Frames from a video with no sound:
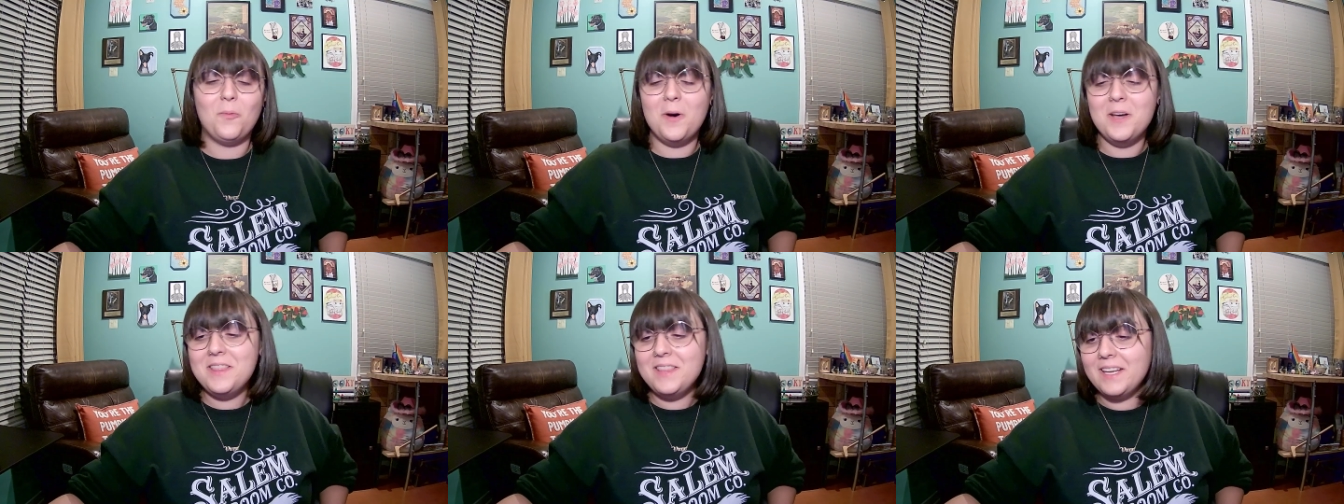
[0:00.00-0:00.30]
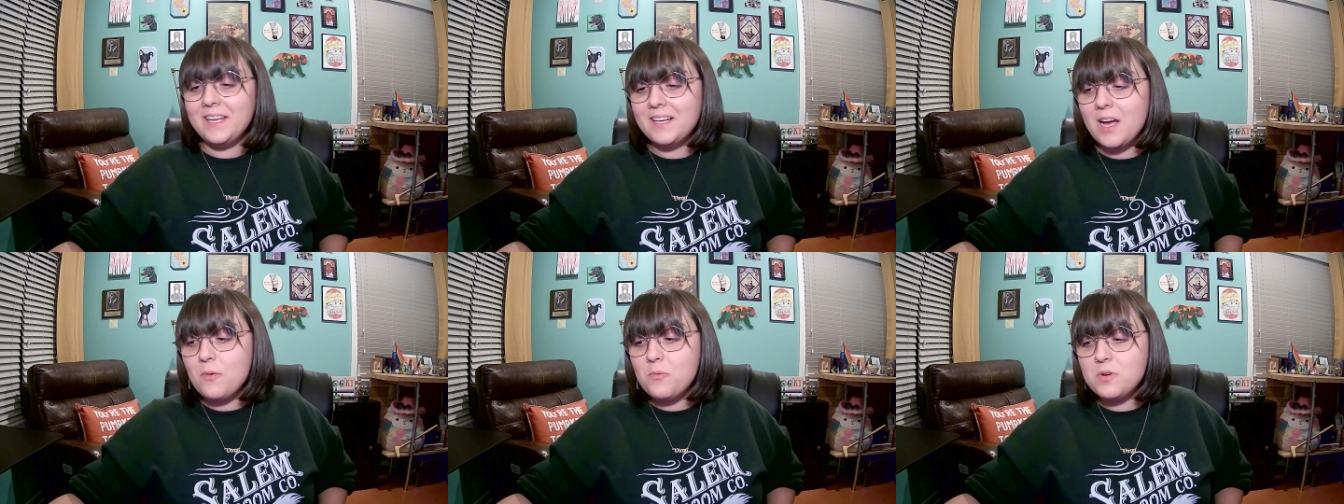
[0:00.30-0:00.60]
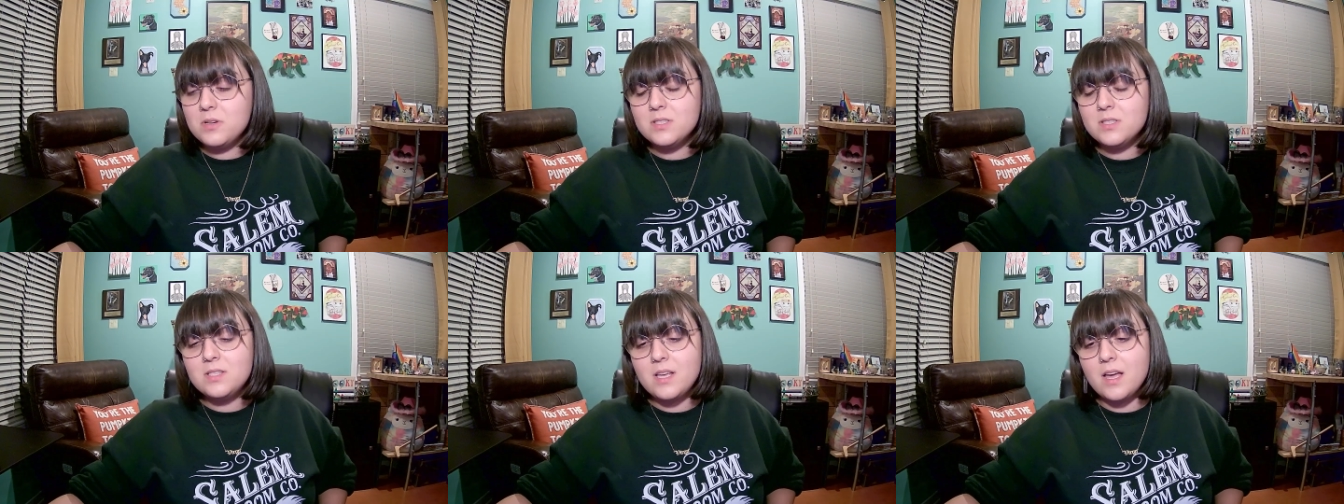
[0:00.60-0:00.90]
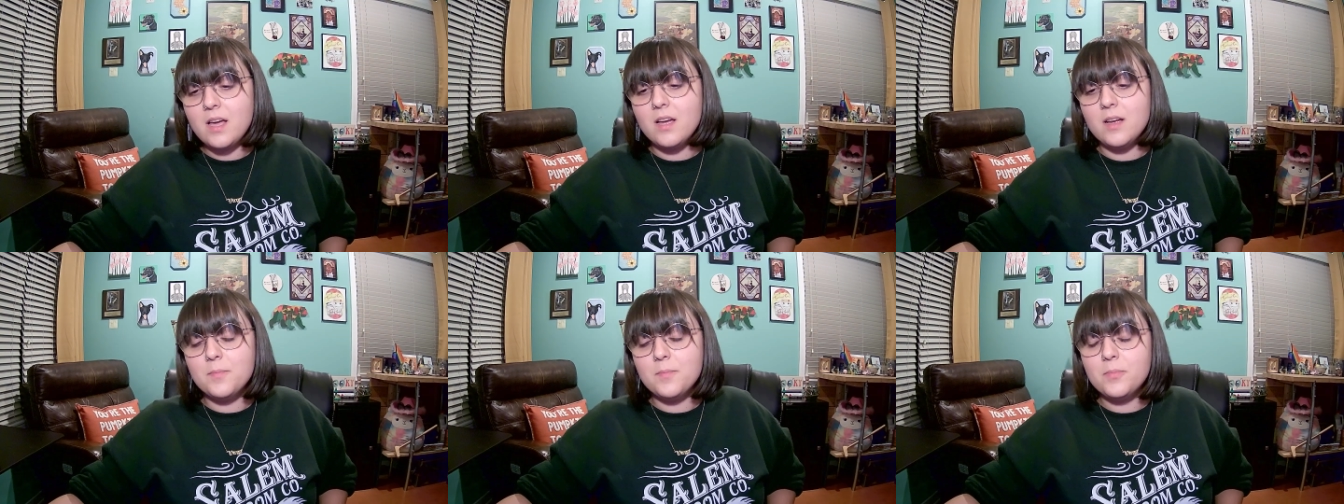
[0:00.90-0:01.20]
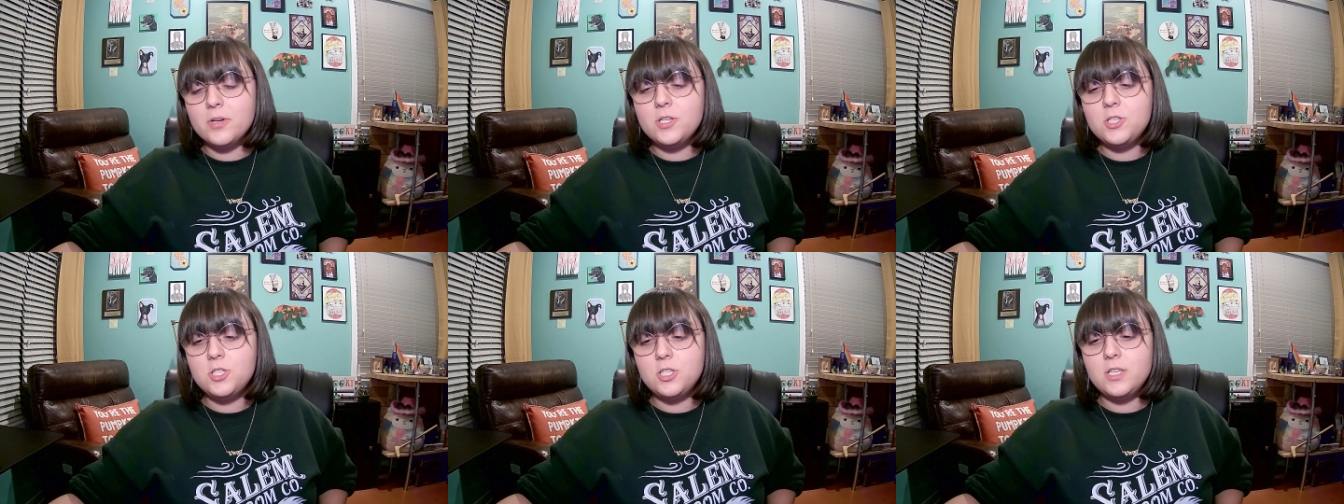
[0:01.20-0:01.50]
One thing I will say I
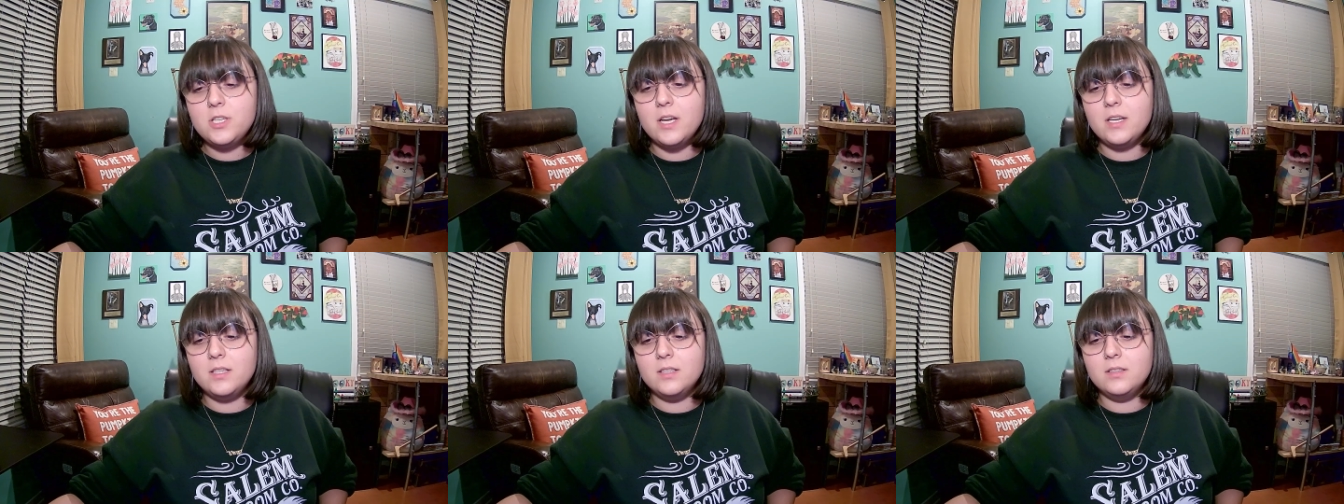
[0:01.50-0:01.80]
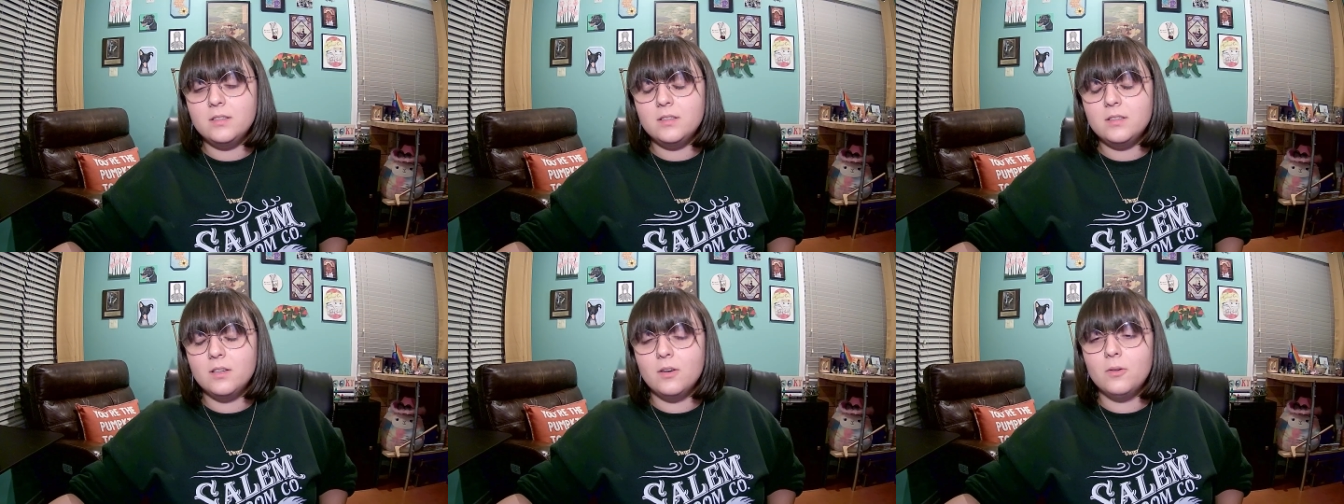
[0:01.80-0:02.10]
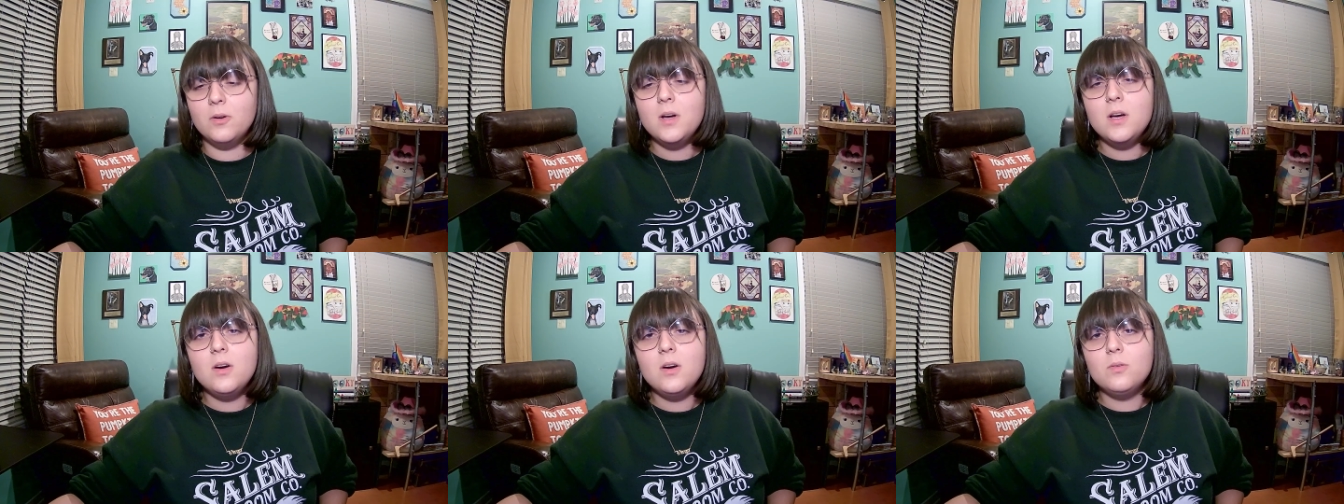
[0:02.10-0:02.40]
appreciated though